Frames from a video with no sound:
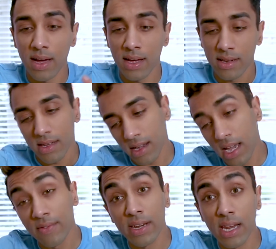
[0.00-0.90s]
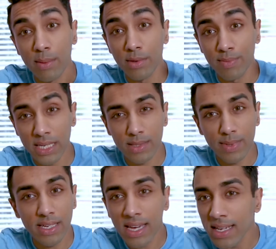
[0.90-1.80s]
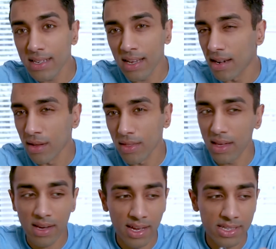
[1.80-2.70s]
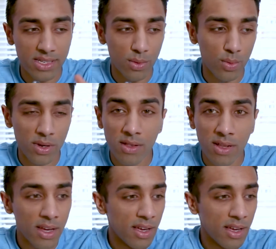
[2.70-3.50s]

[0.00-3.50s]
and I haven't enabled Bixby yet, and I don't think I actually will.